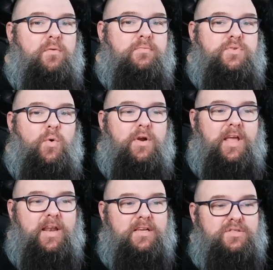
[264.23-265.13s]
Dory
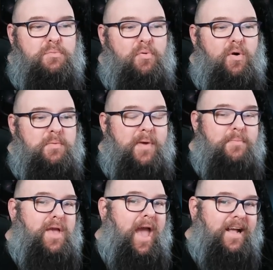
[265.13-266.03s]
getting support.
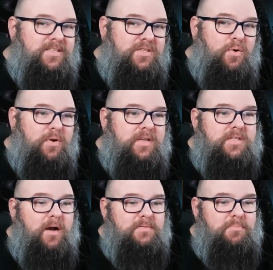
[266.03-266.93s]
Maybe Hatchet Dory
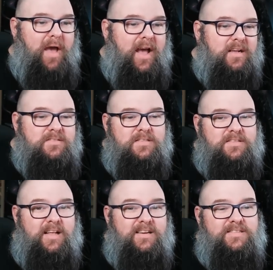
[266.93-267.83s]
comes back since
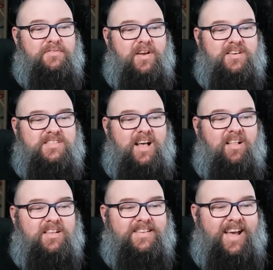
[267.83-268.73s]
that is a very
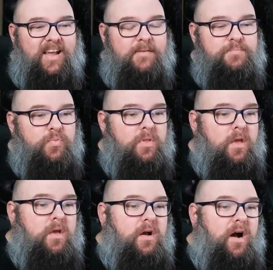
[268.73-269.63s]
solid deck.
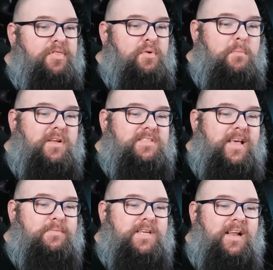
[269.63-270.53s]
3-month
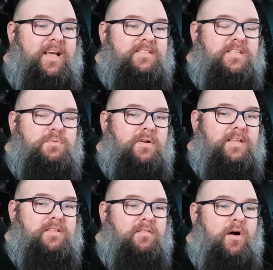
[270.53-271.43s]
snapshot has this one
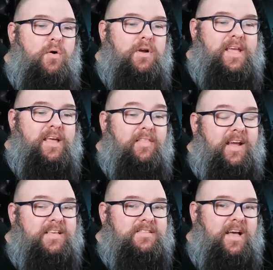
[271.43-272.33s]
at the low. Again, like
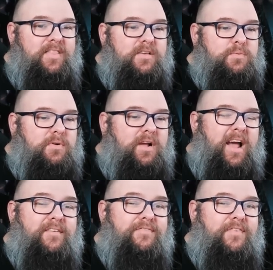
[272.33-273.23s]
I said, this one
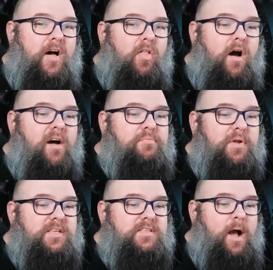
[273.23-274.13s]
kind of fell off,
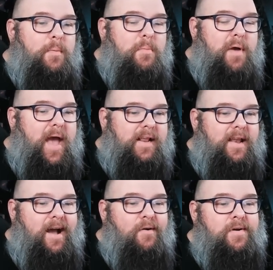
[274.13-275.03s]
but it's coming back
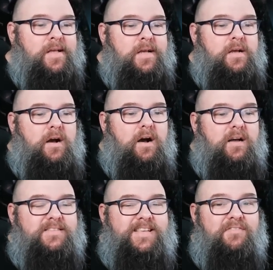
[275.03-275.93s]
now.
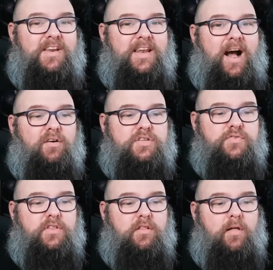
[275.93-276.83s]
$70
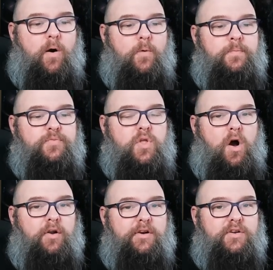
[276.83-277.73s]
for the low,
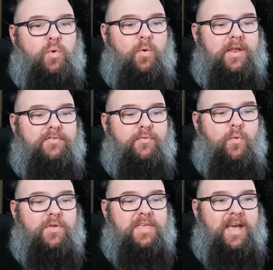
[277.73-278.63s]
$120
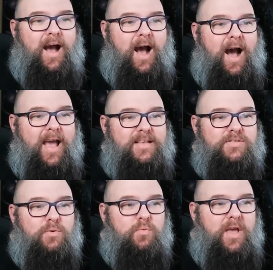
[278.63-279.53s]
for the high.
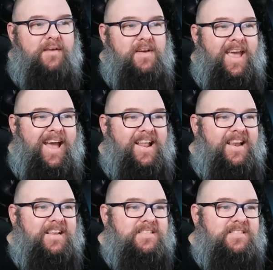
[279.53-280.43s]
So we haven't had
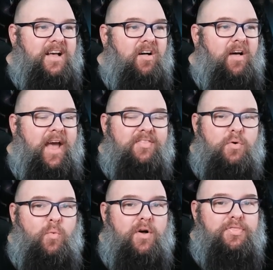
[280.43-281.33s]
any sell at the
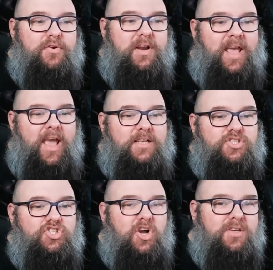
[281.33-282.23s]
138
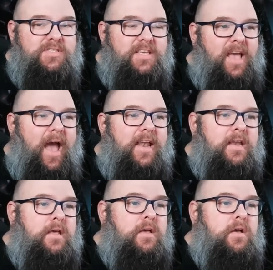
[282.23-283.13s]
just yet.
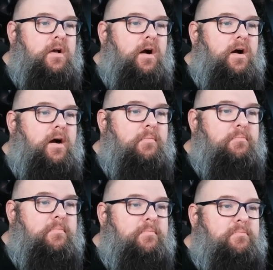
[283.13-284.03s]

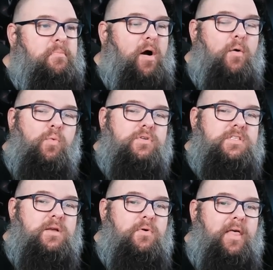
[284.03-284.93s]
But we'll
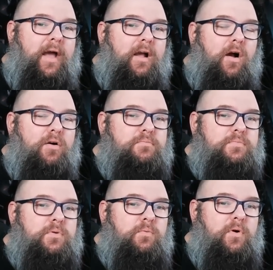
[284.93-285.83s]
see where
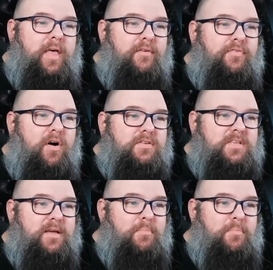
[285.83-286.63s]
that falls in.